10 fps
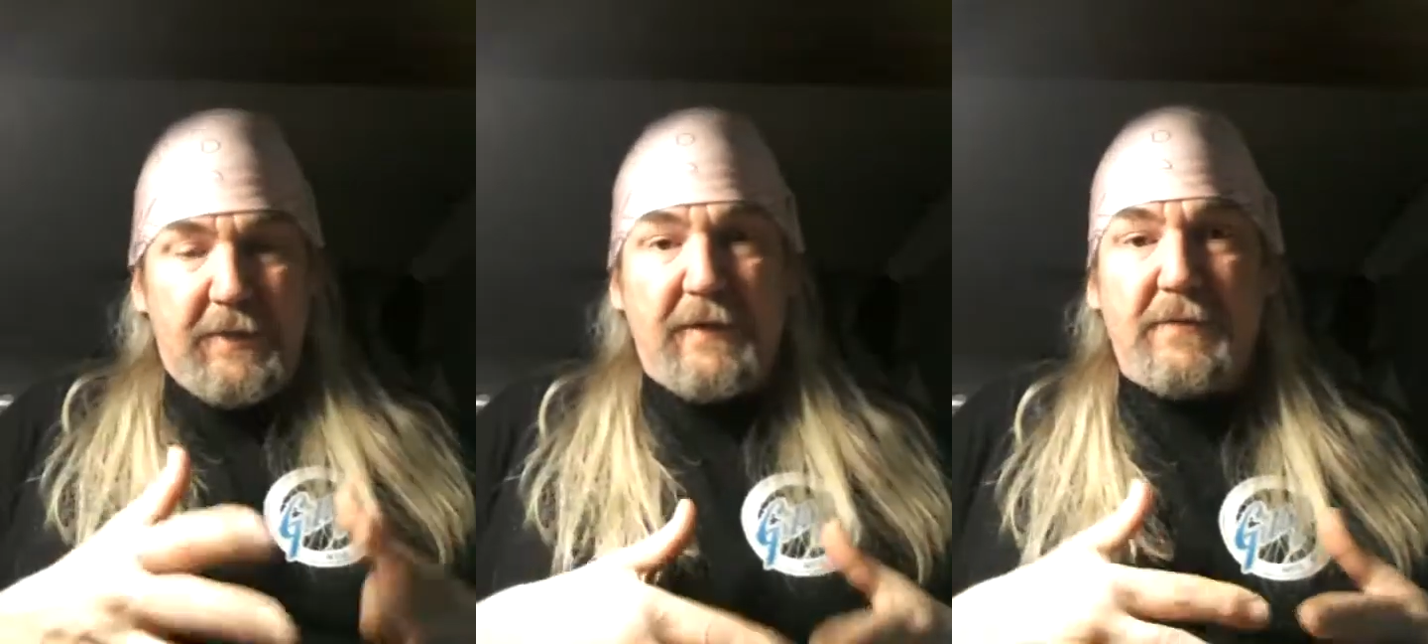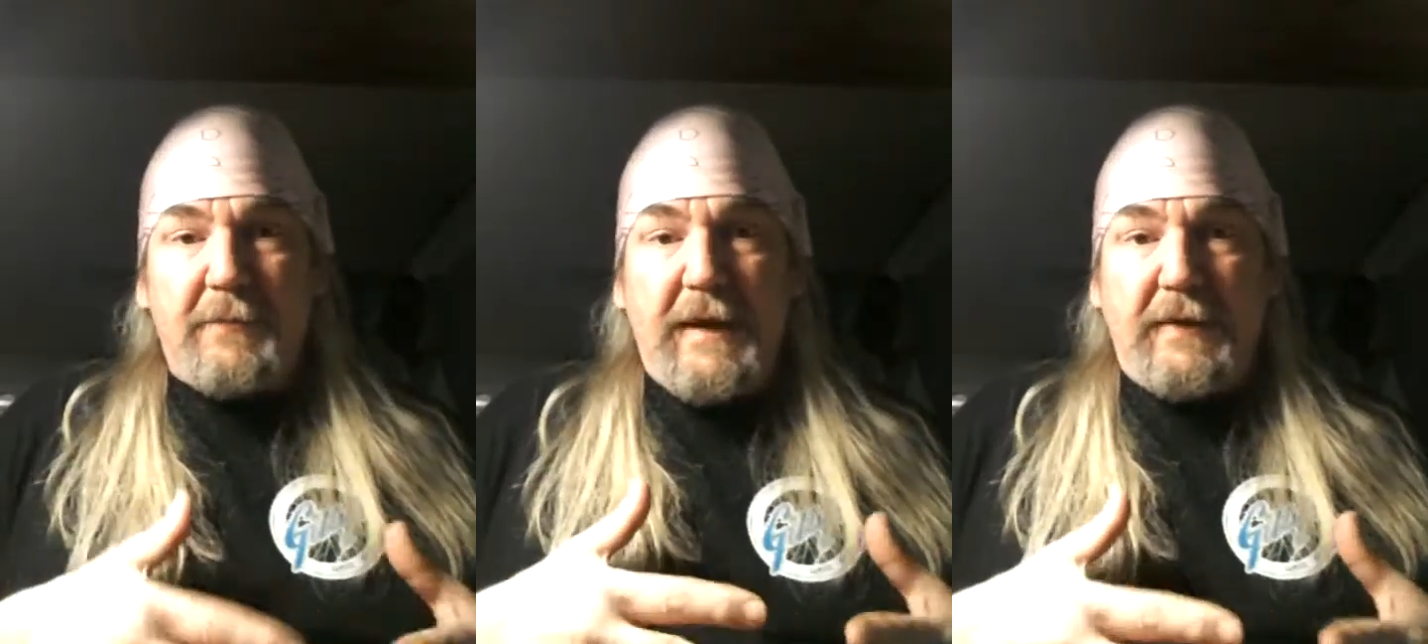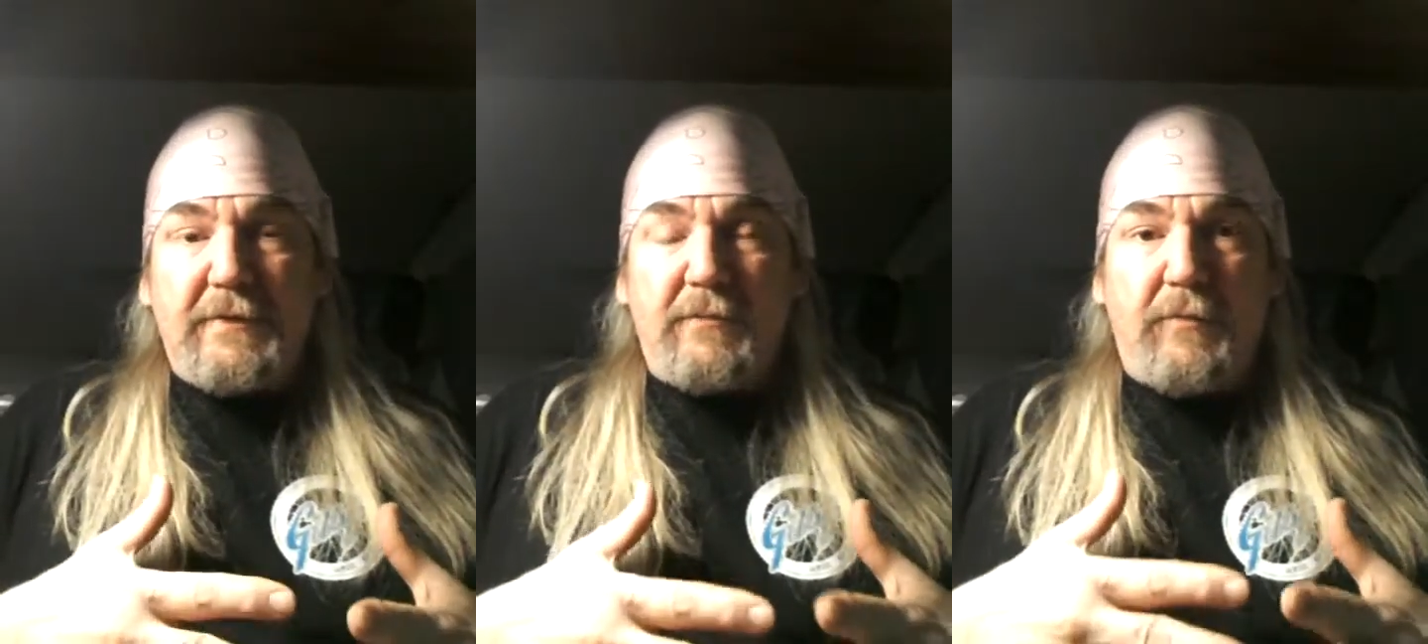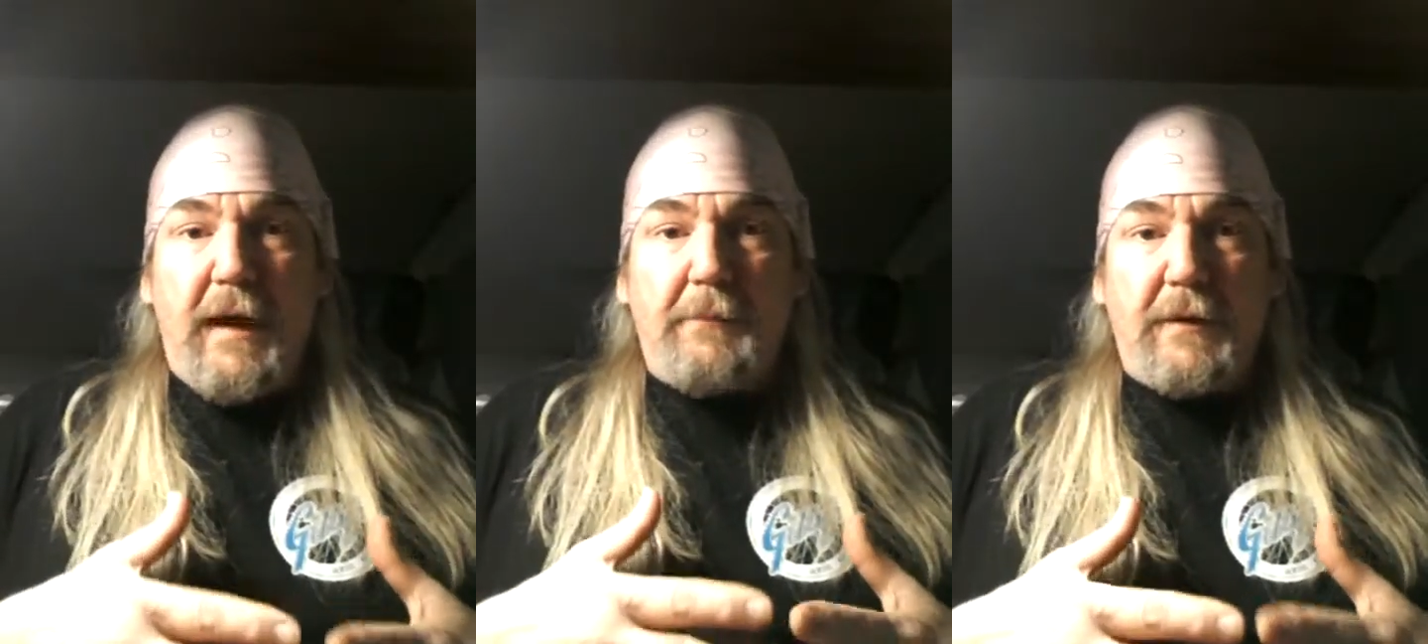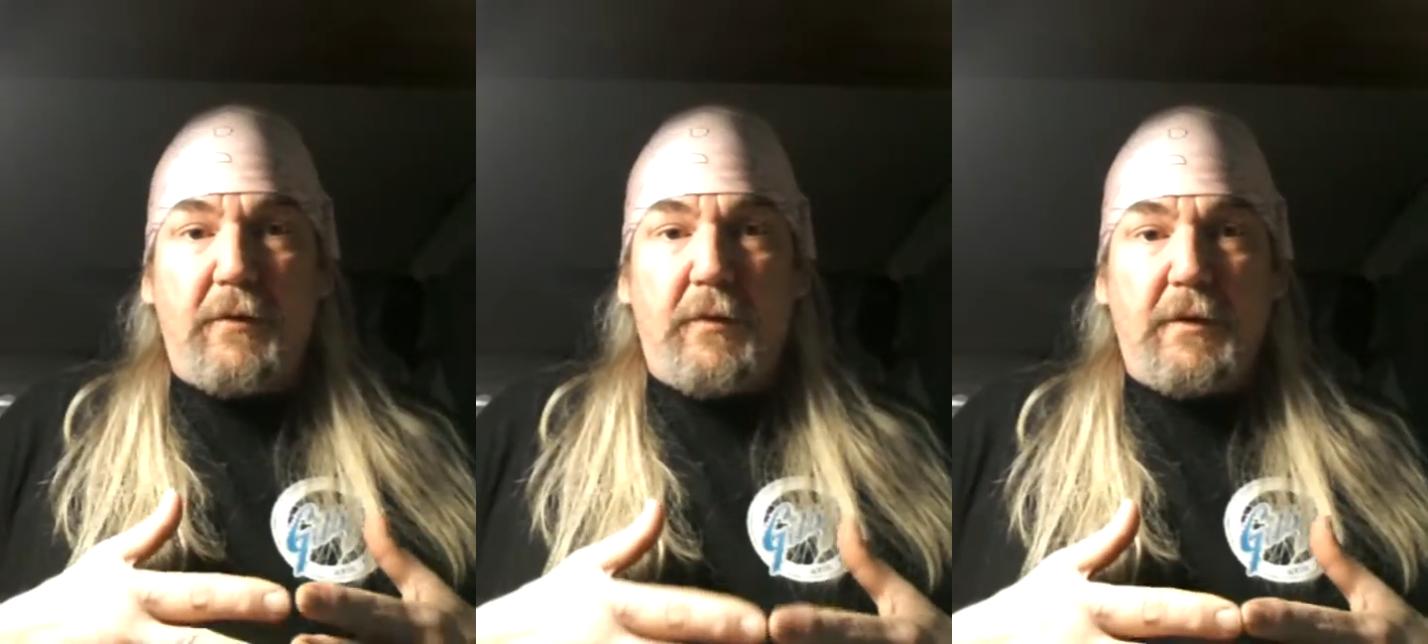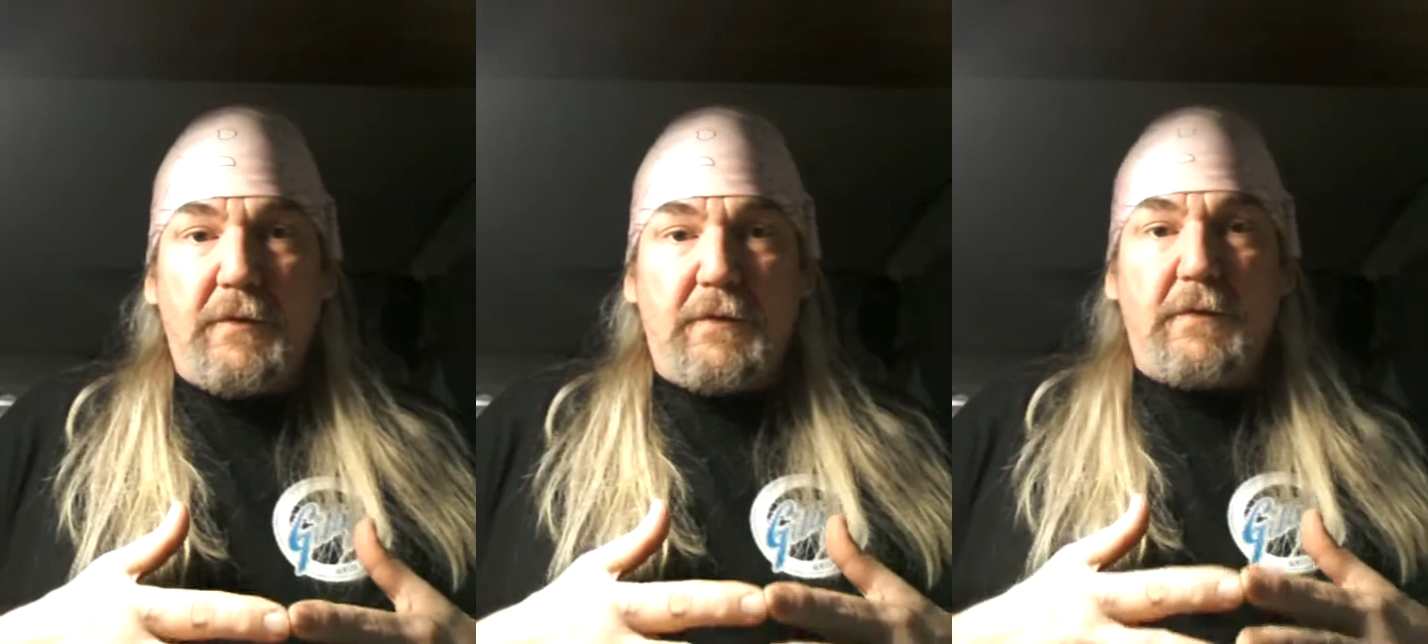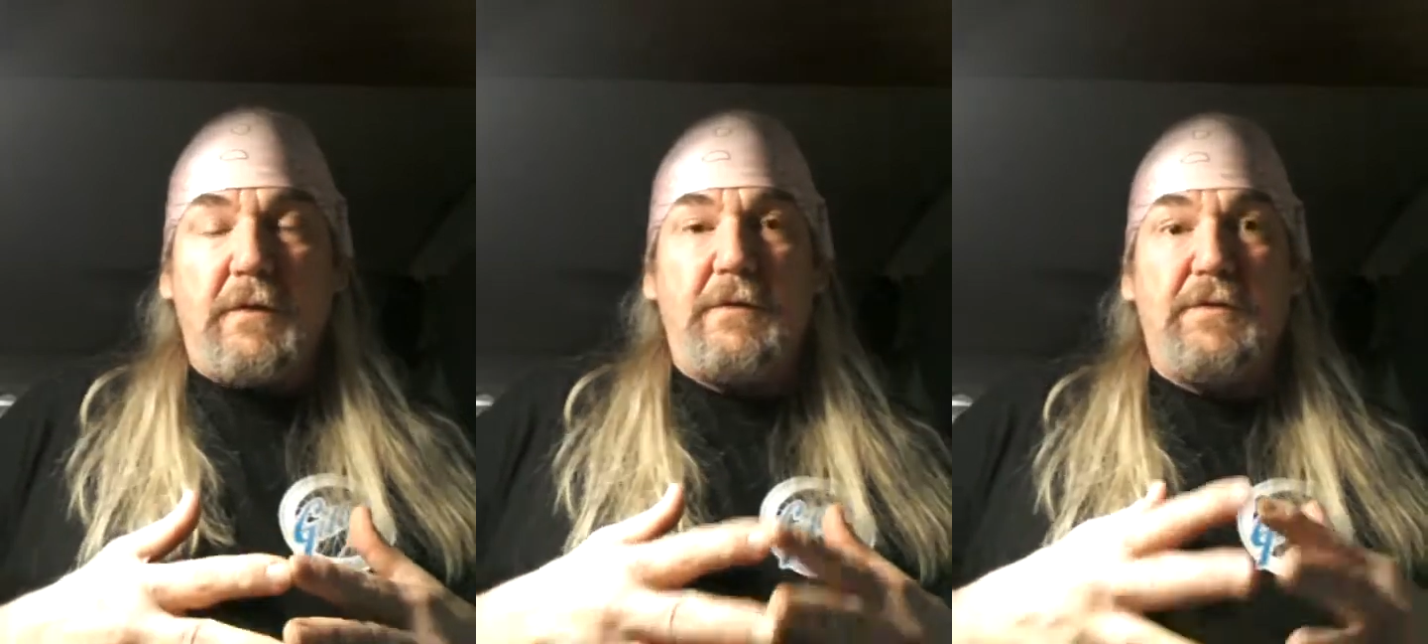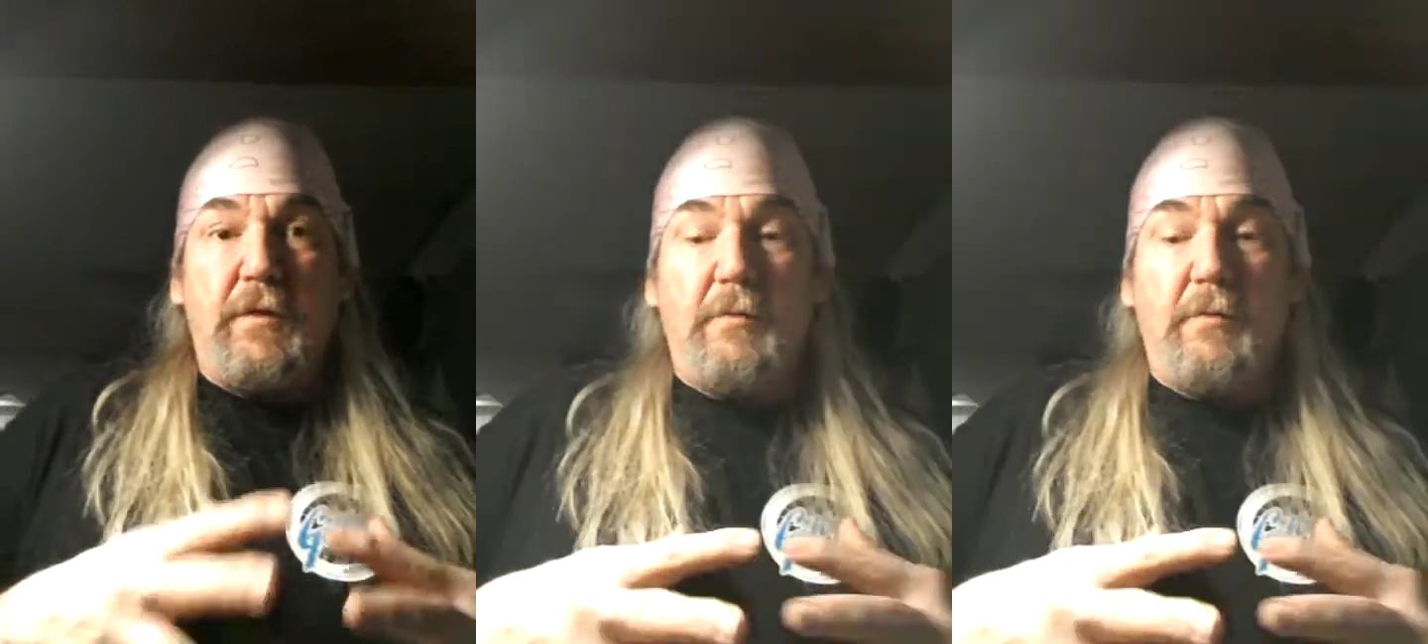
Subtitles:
this makes wrapping coils so